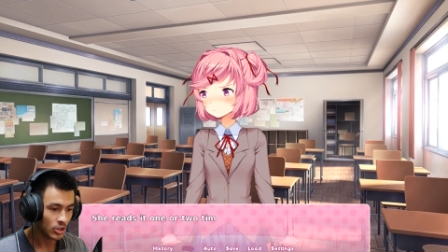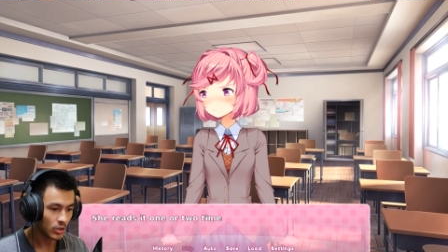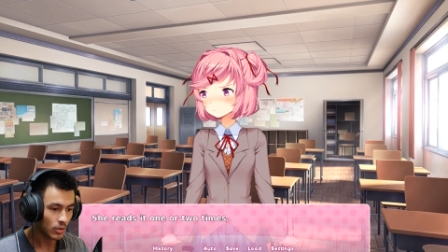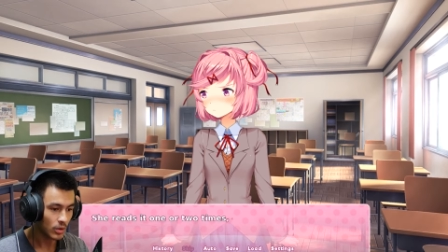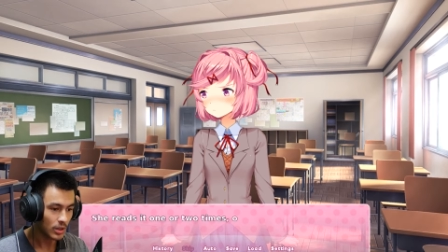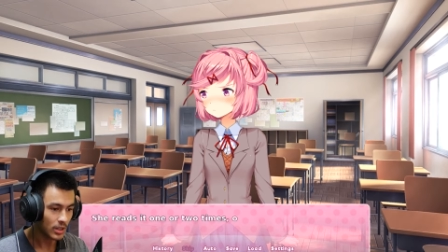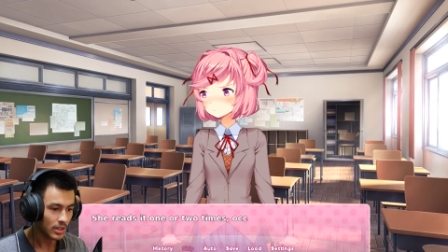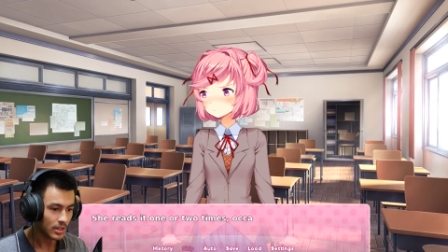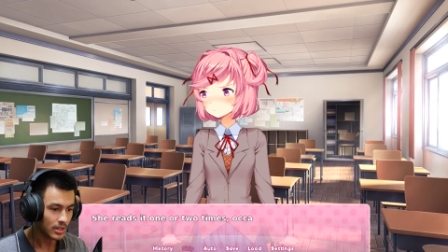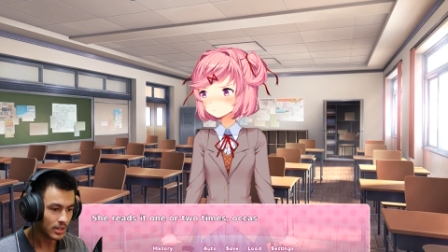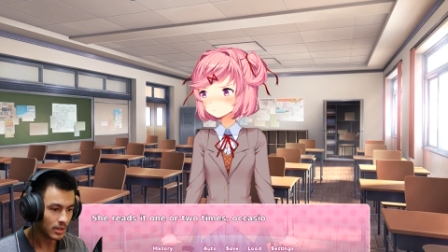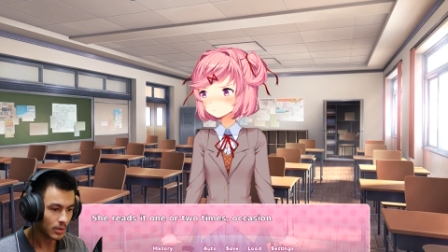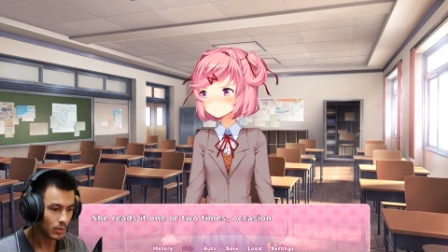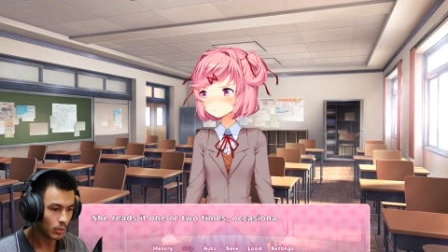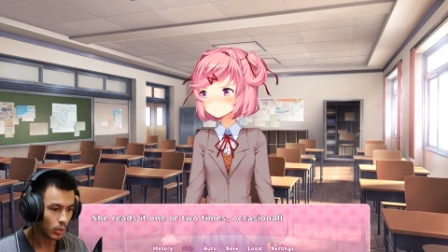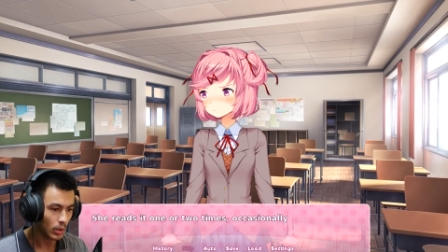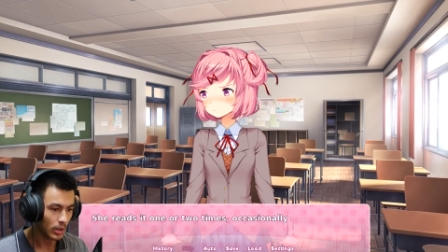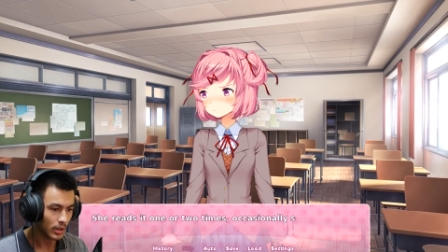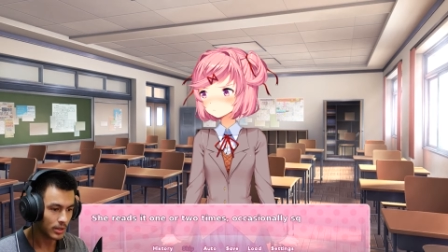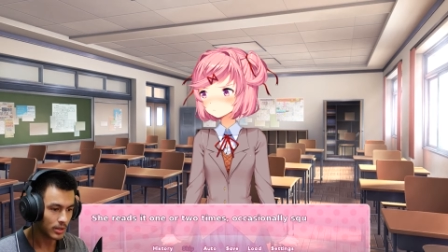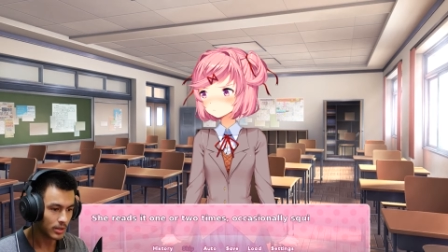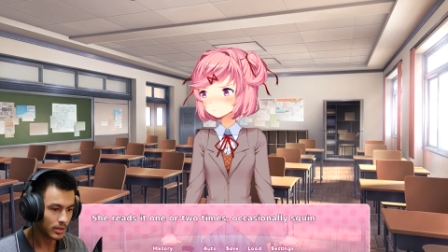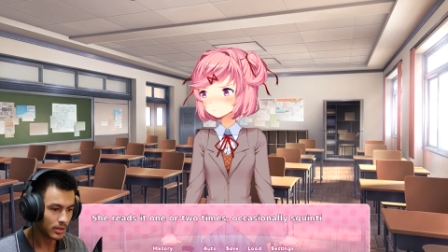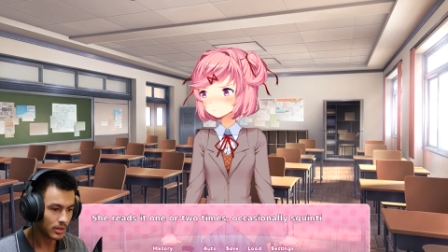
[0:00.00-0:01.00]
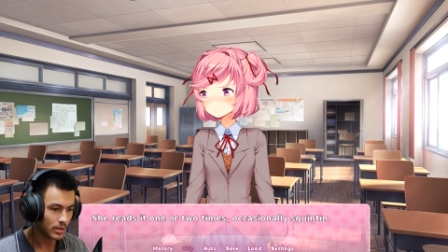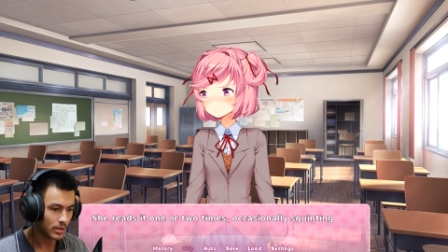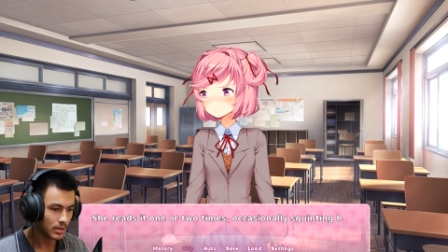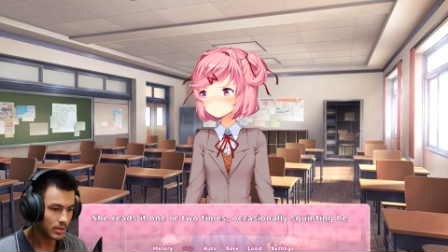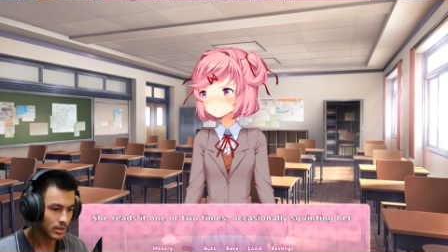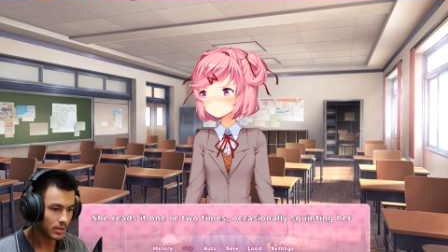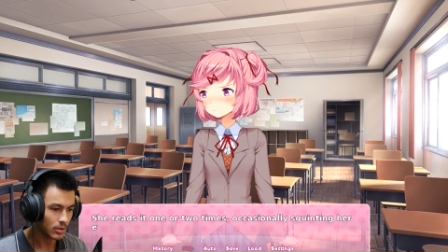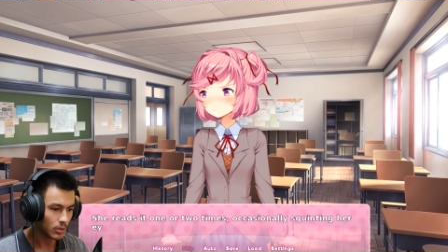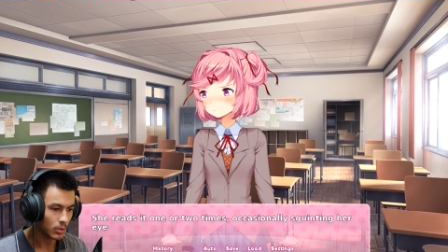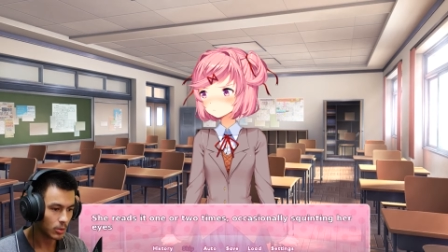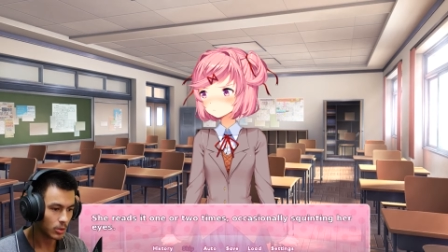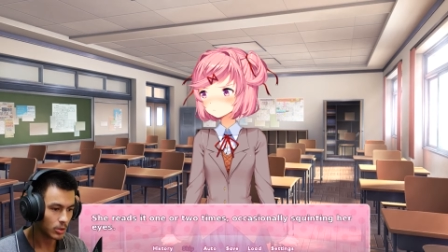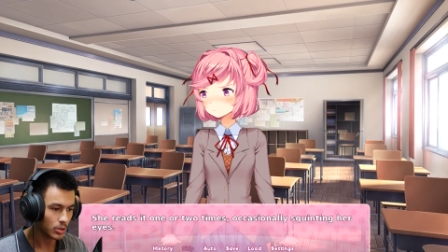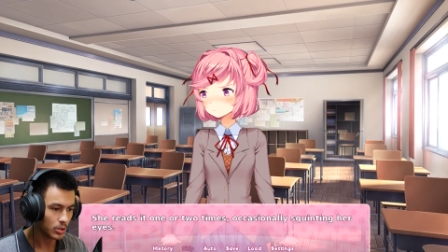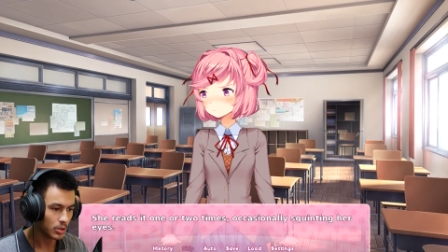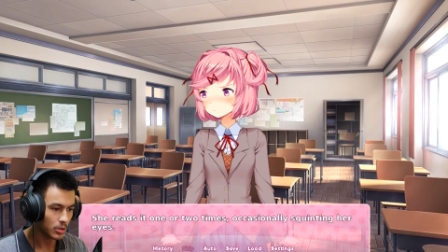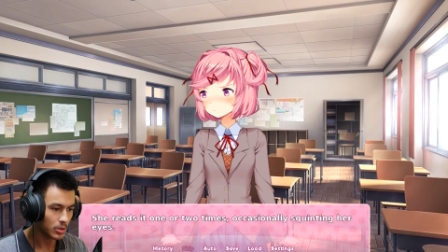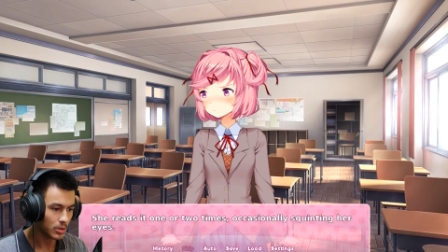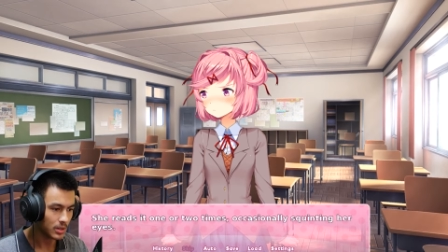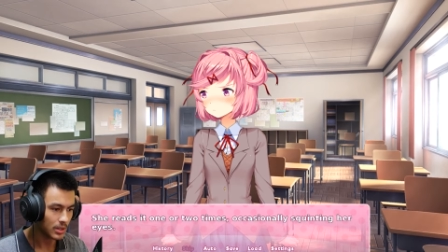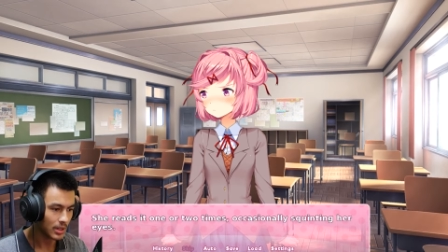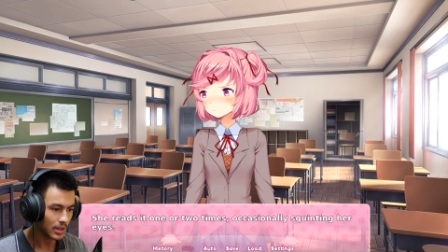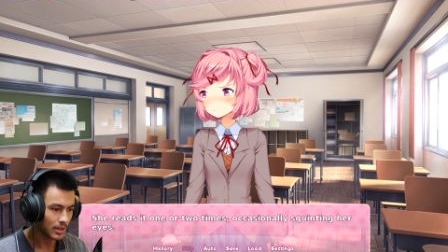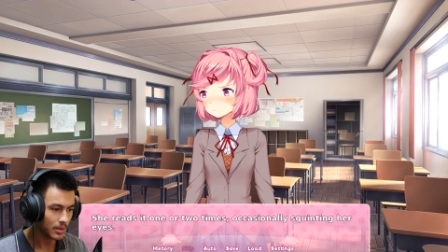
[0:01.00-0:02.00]
reads it one or two
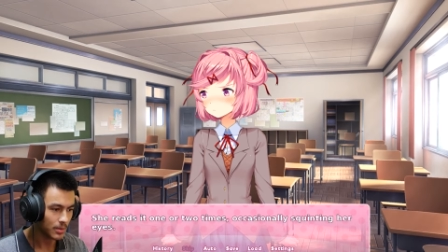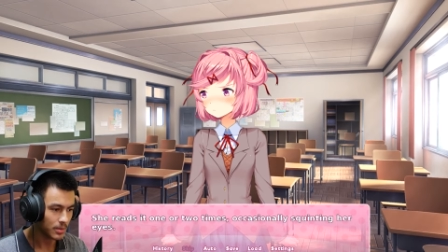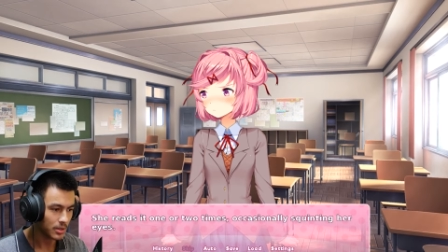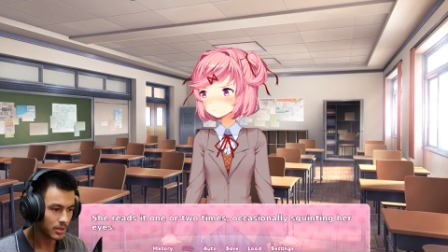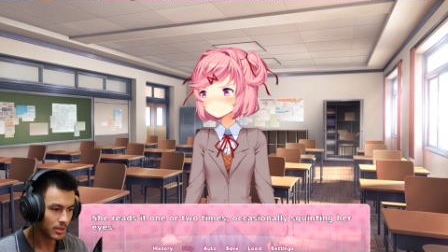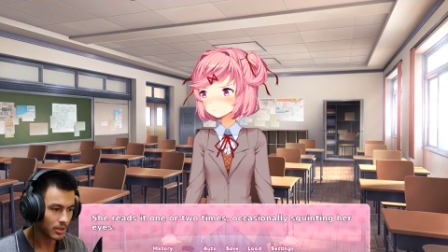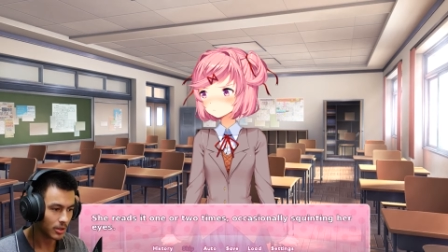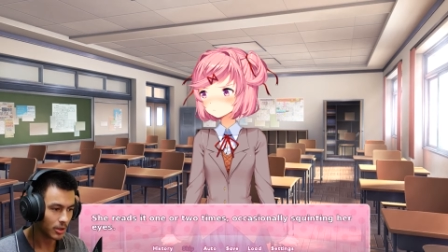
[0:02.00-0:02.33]
times,